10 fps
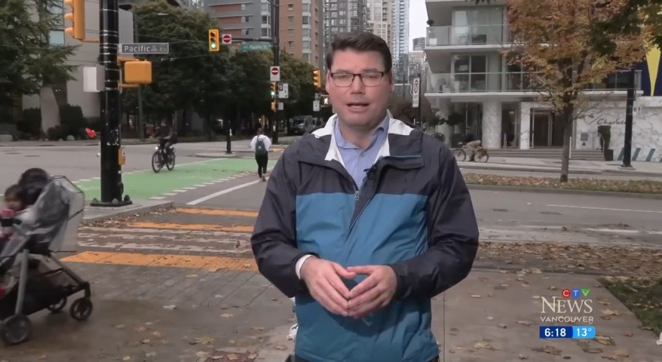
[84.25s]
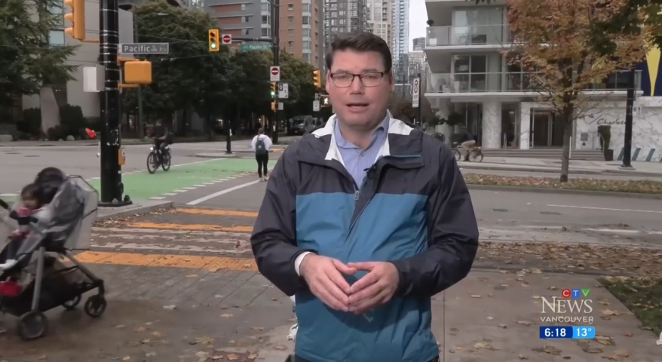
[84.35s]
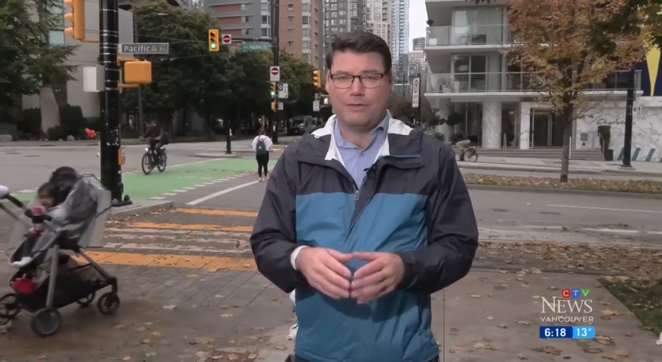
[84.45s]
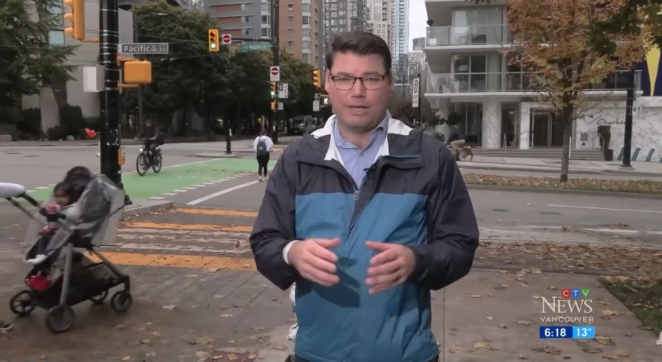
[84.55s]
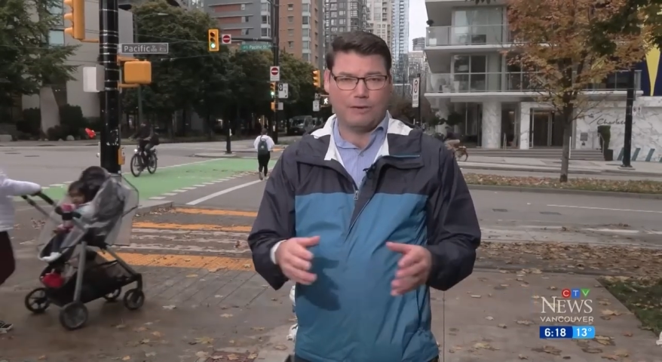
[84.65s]

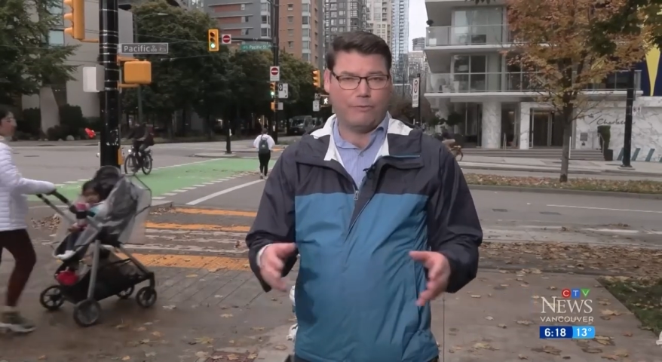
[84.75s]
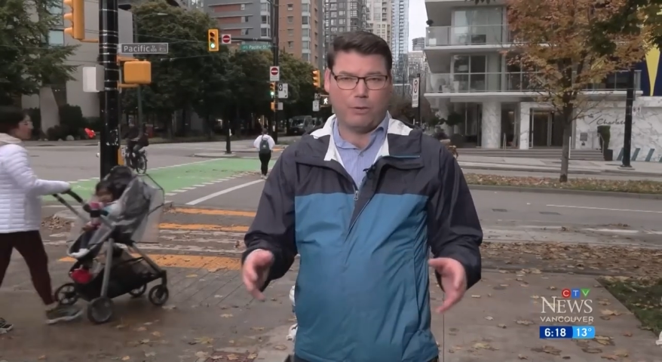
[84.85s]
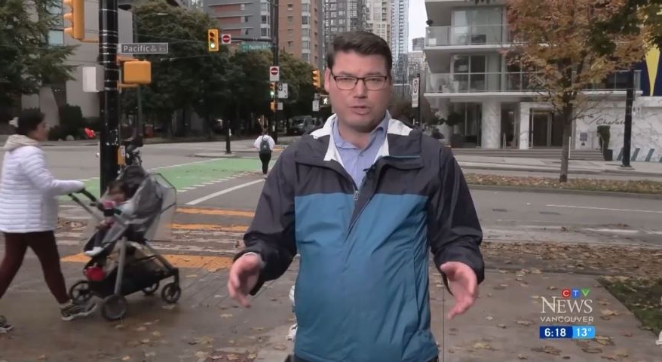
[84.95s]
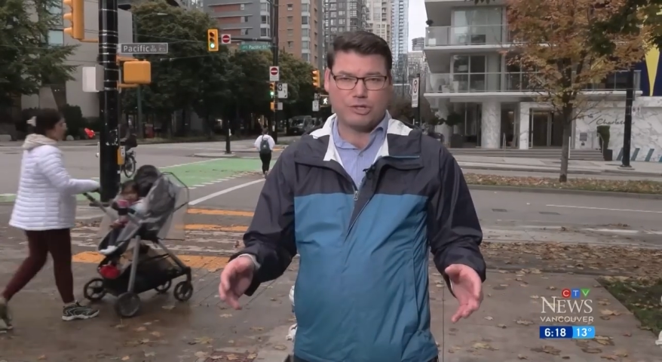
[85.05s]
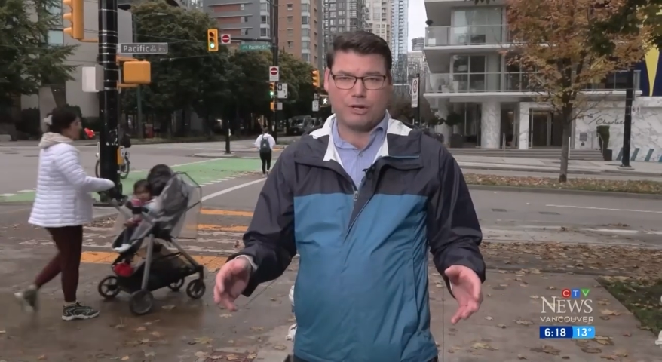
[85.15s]
of the
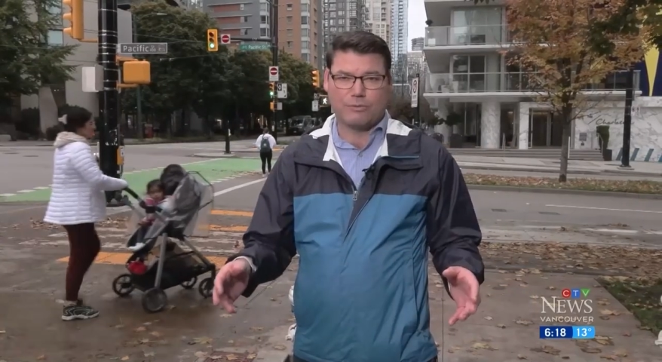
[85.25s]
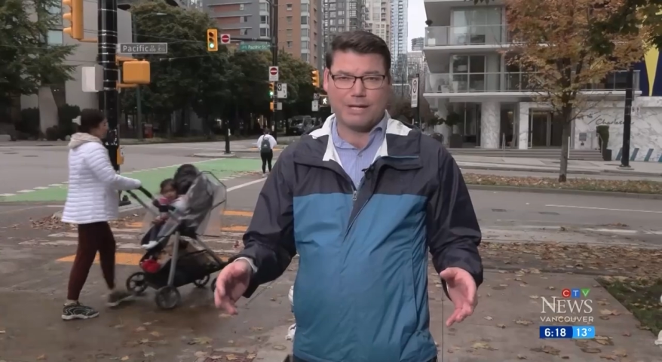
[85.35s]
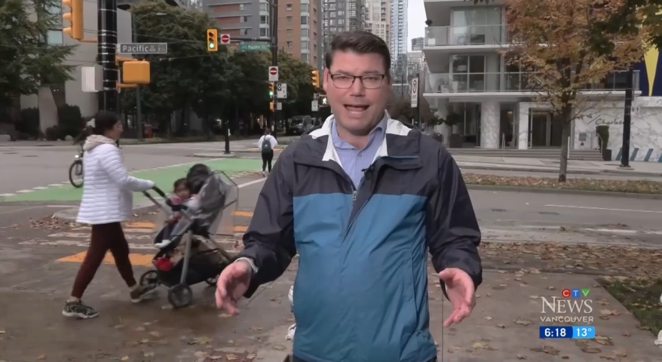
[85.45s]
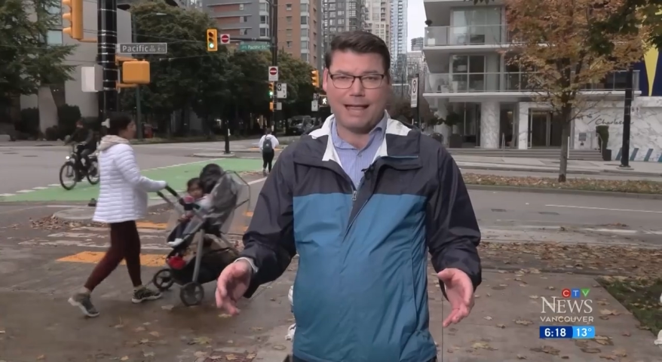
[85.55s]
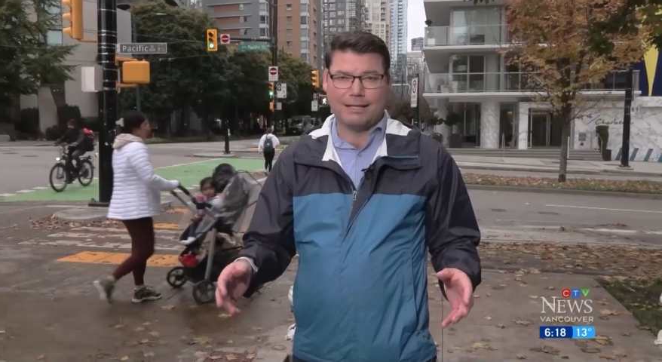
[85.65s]
unfortunate
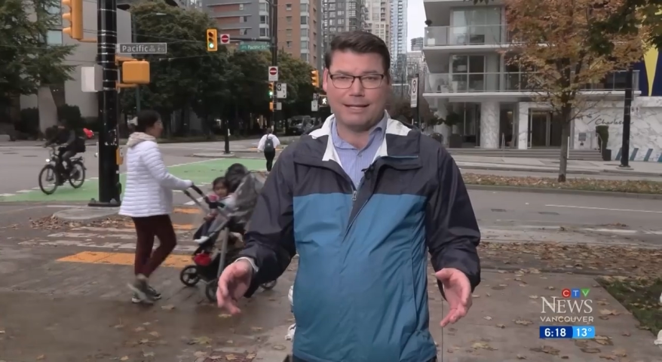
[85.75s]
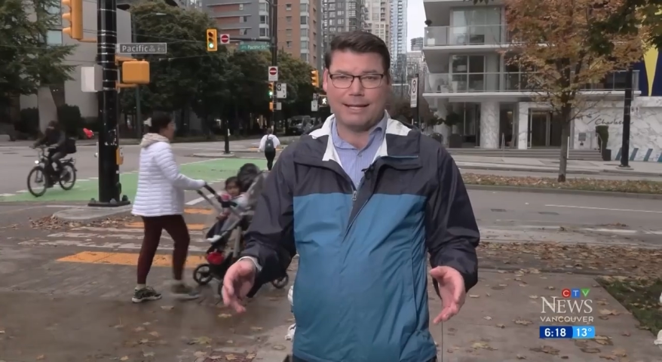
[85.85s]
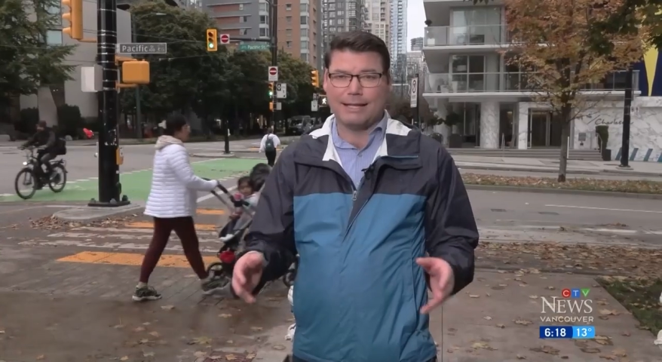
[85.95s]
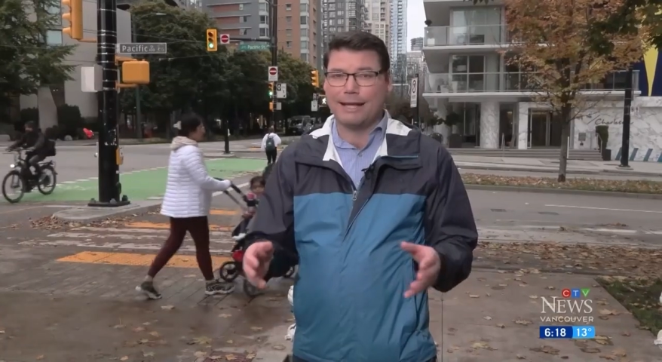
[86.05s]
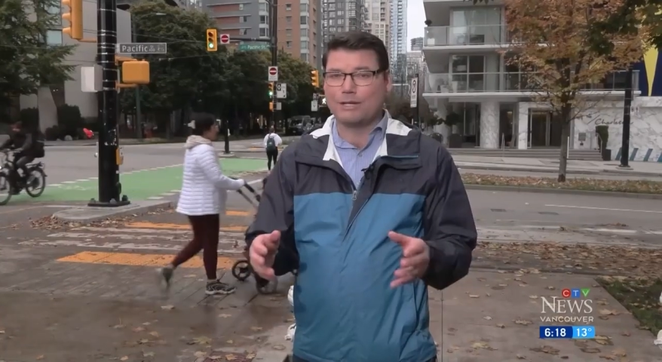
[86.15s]

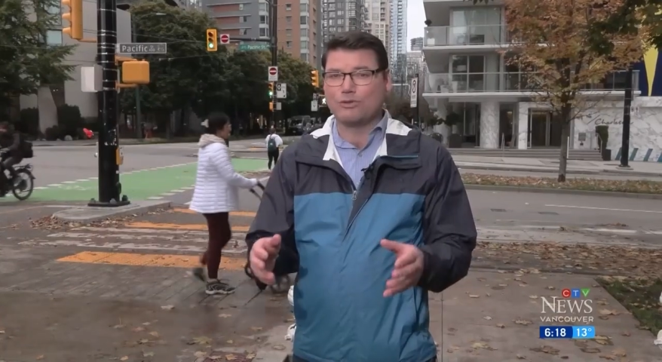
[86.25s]
reality that